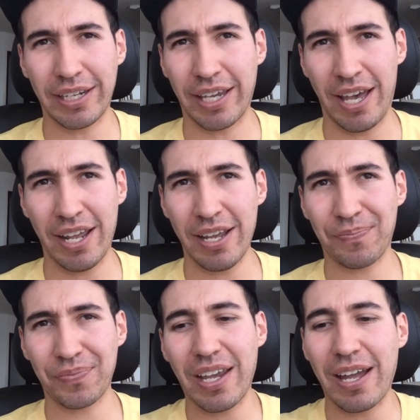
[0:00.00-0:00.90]
We could have stayed in
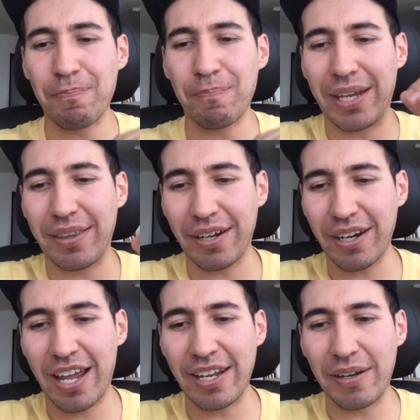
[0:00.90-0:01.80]
Canada
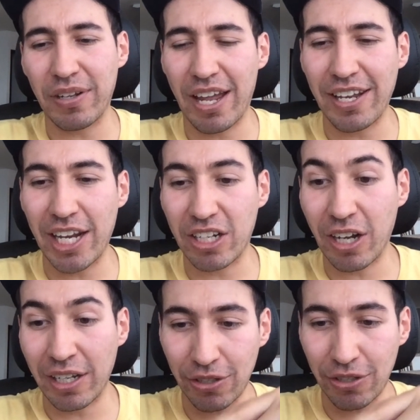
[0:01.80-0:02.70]
and be there, and
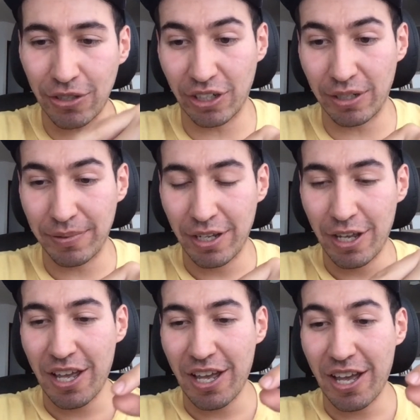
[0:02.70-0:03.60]
then gone to
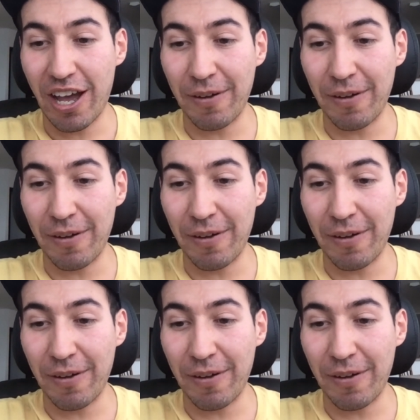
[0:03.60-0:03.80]
Europe,